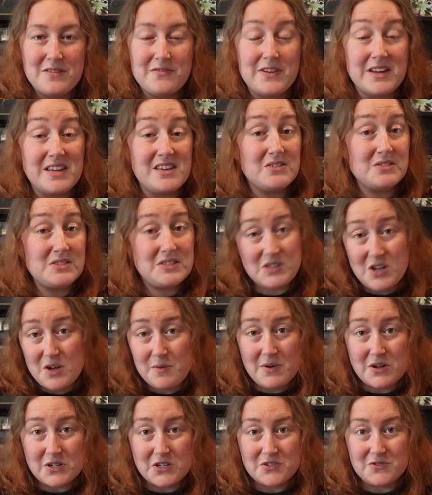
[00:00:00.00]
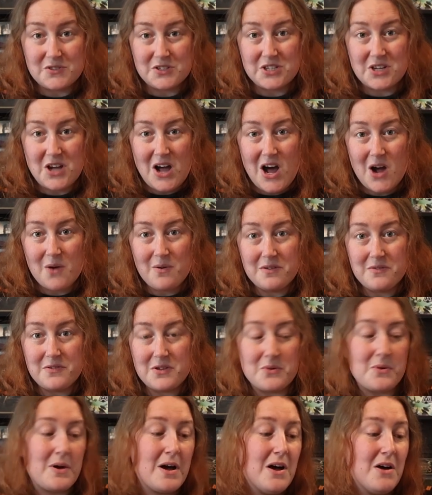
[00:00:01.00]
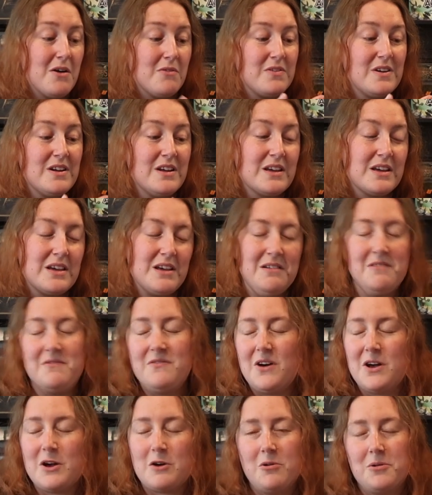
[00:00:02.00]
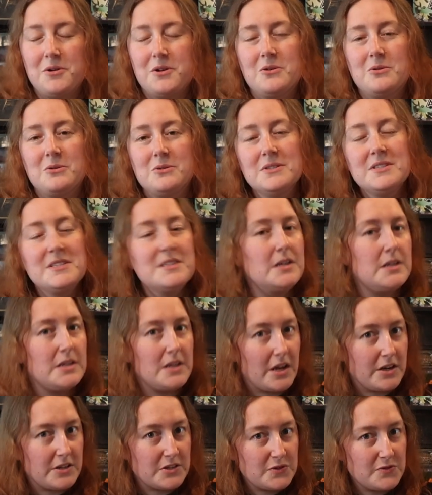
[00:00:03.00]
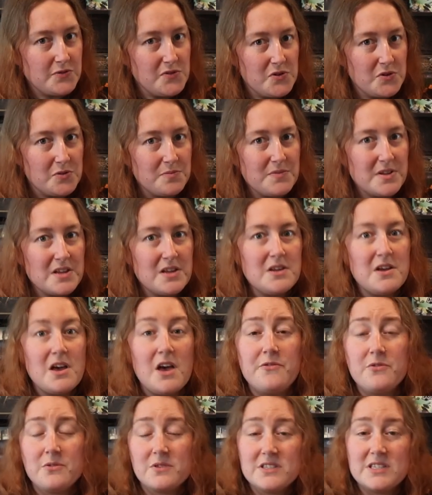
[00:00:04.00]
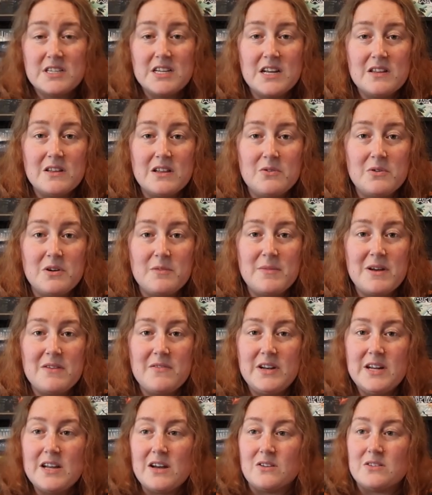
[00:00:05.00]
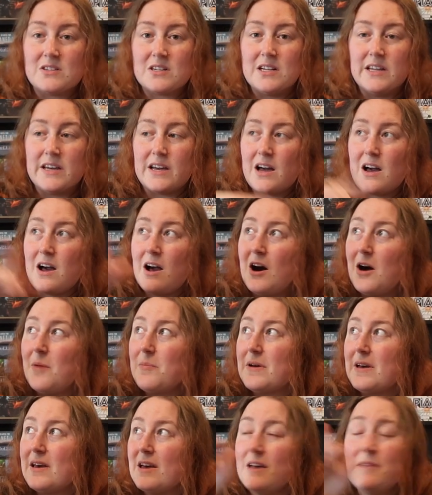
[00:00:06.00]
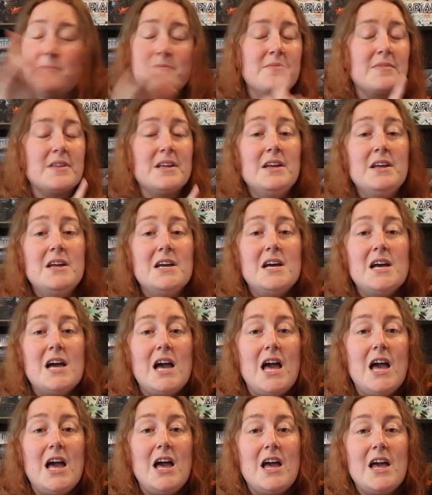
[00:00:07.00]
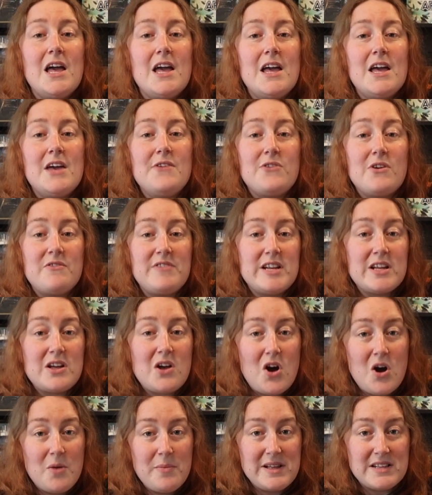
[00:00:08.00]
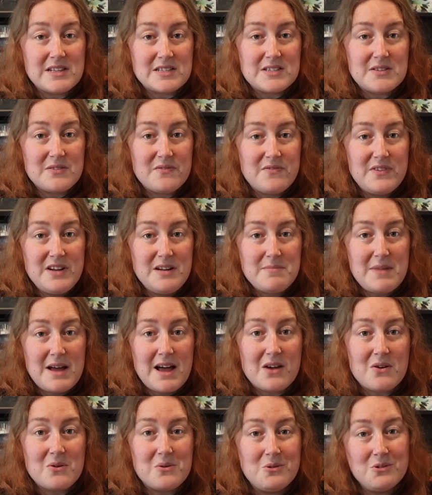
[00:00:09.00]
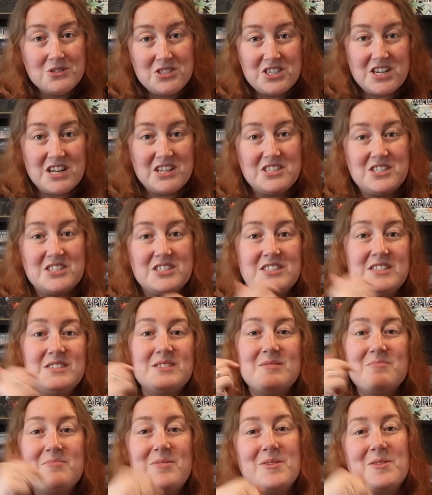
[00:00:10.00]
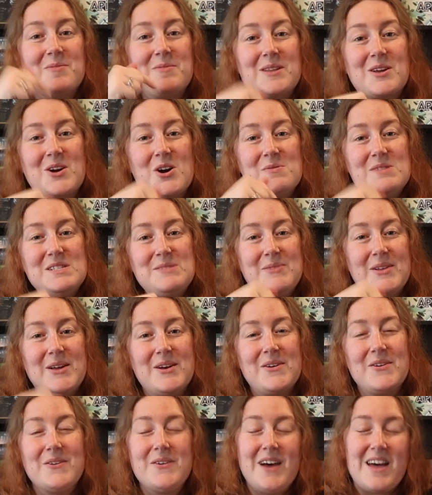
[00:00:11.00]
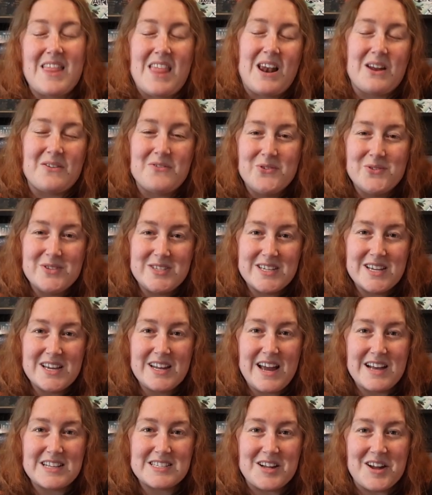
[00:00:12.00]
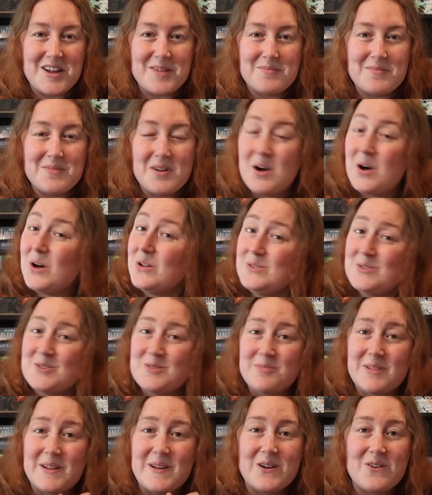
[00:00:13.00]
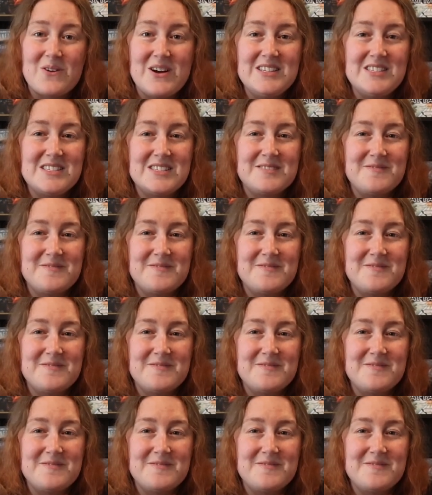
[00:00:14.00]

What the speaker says: Thank you so much for watching our review of Kinfire Chronicles, Night's Fall. If you want to see another one of my videos, click up here. If you have any comments, feedback or suggestions, put them in the comments below, and I look forward to seeing you next time on 2 Player Quest.